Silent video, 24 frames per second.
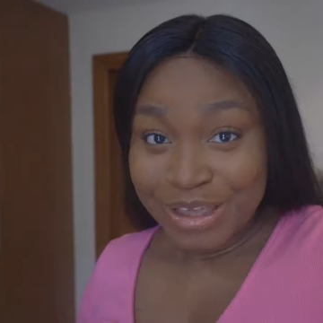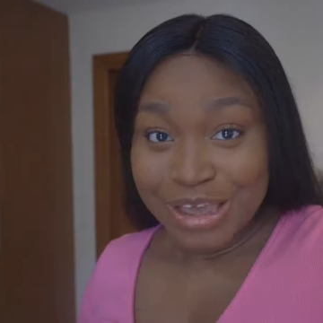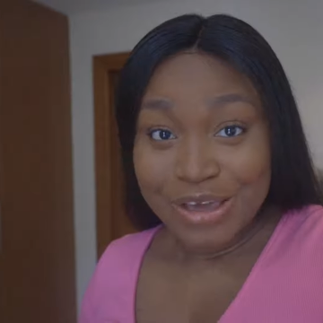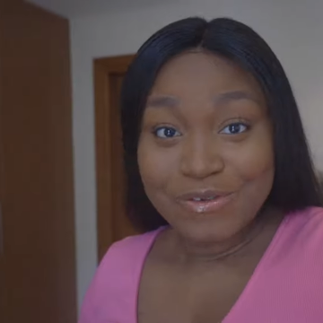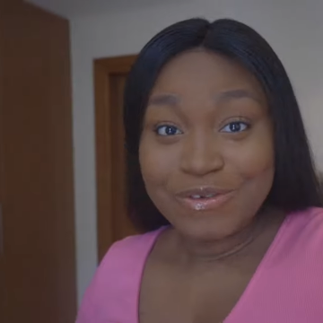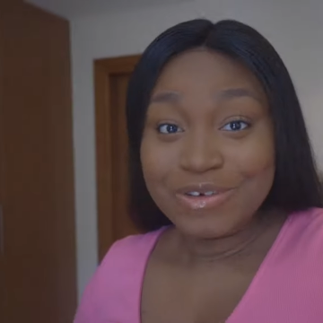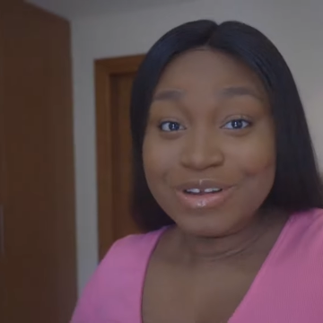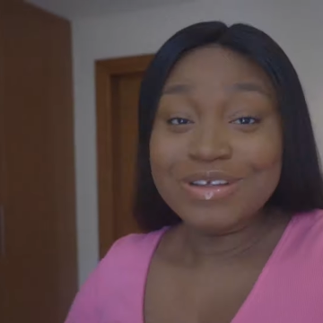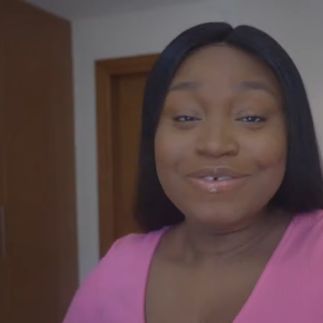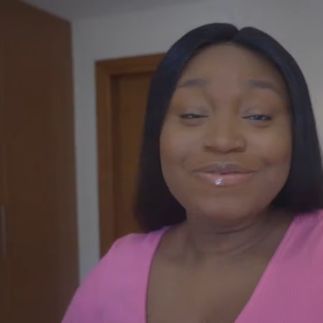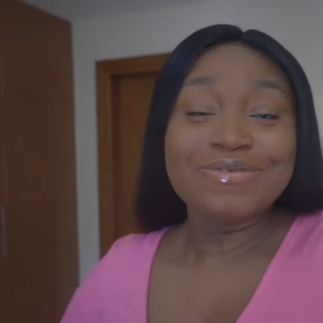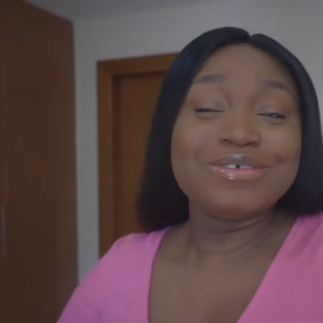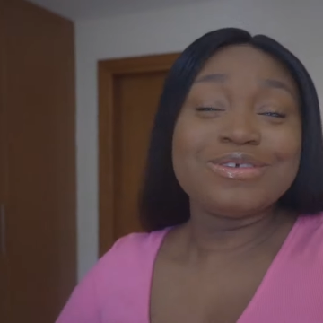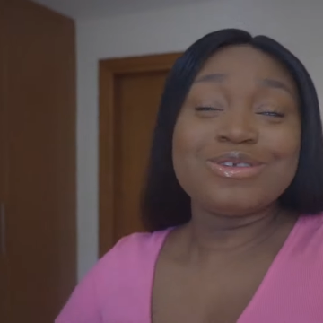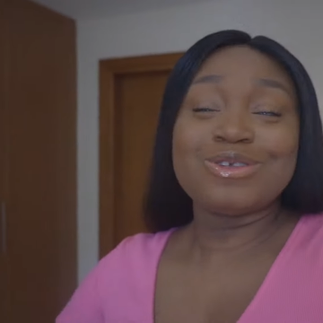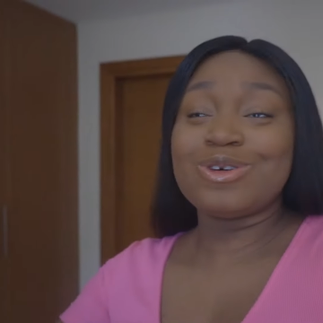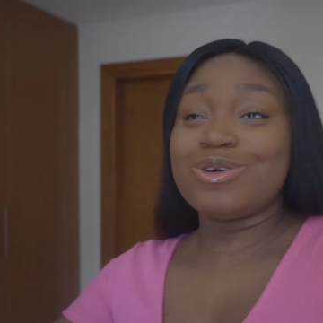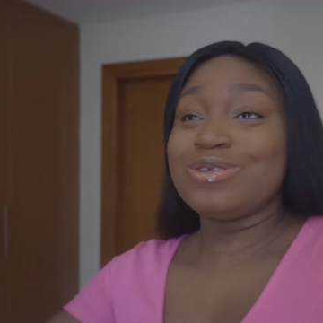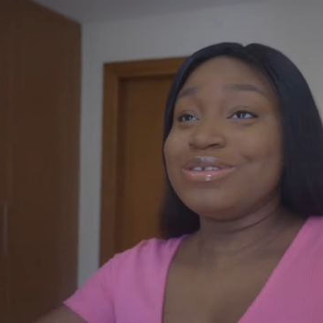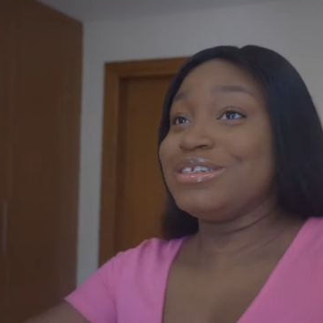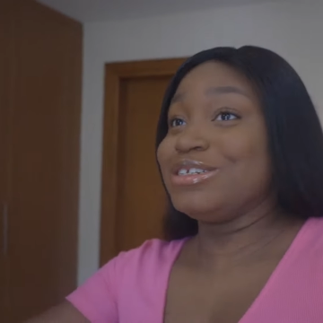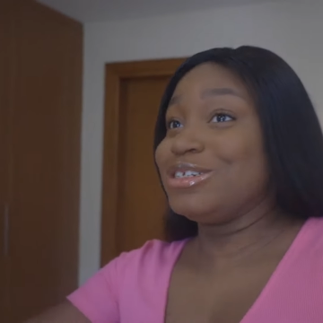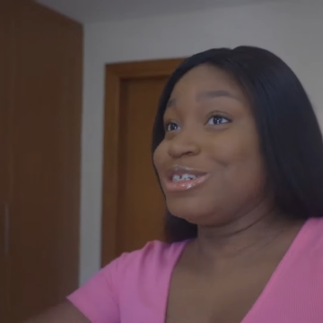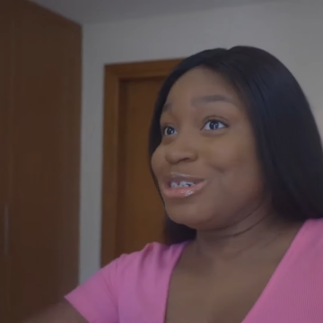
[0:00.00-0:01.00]
even if the
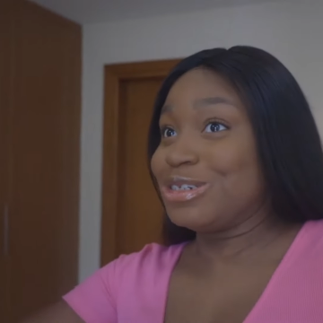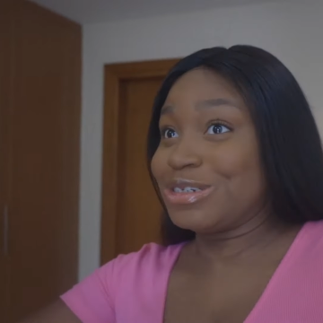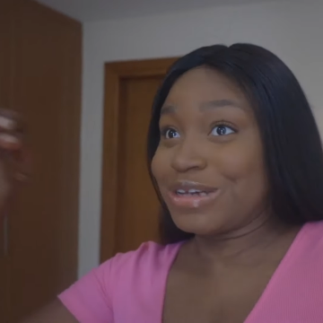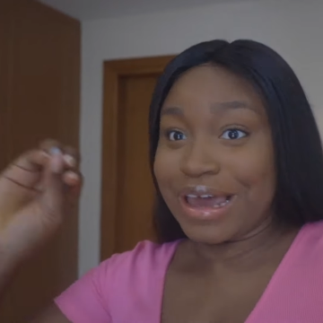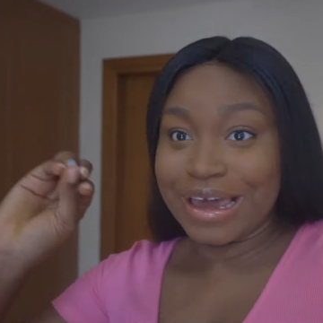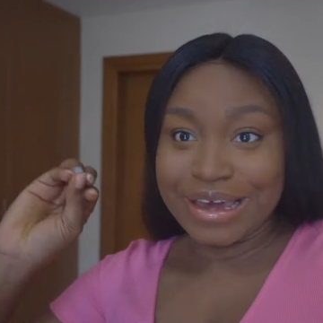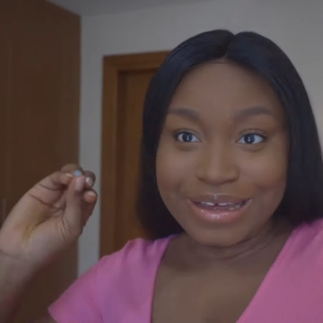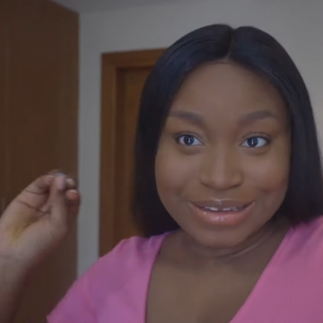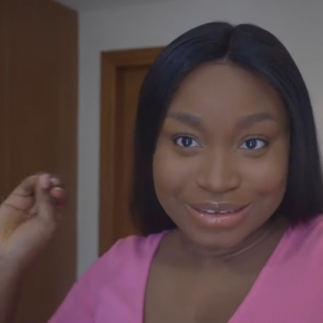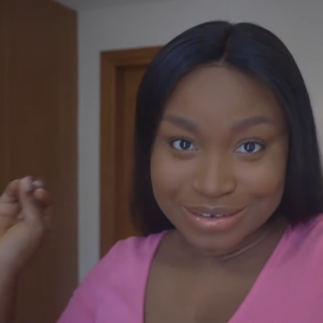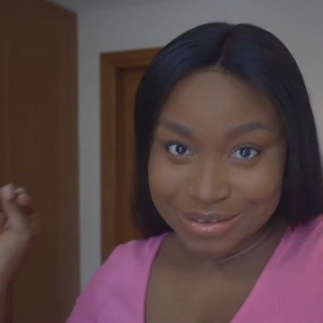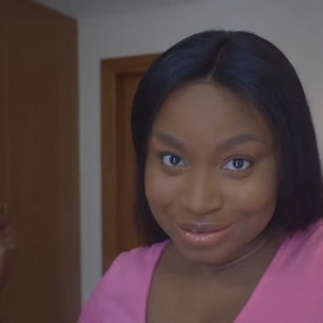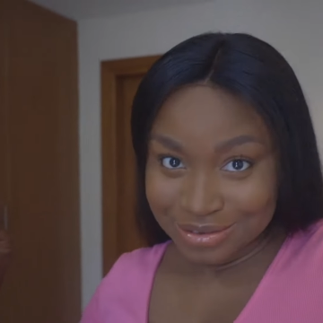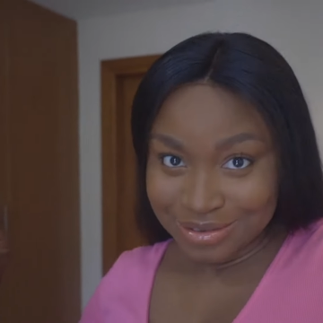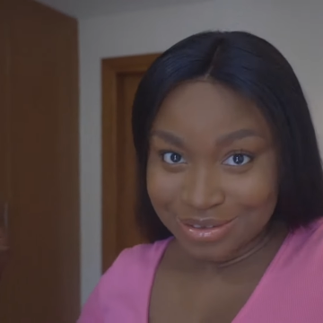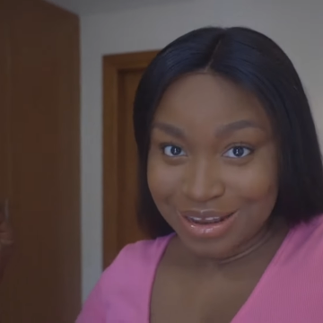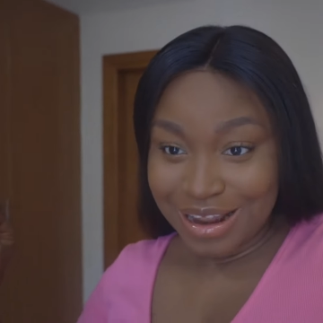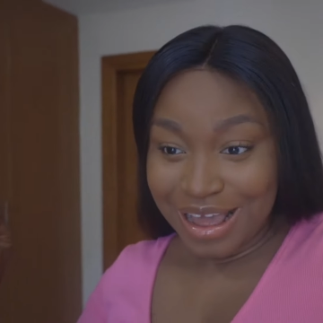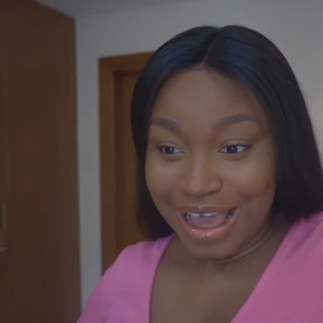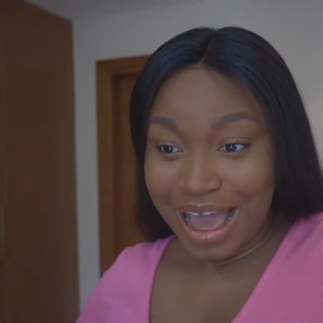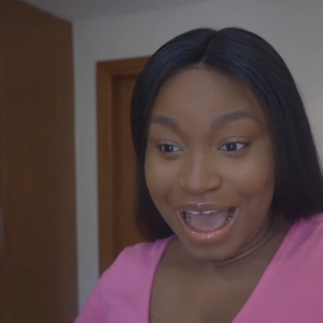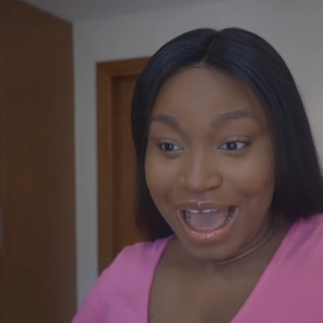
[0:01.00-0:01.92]
sun is shining,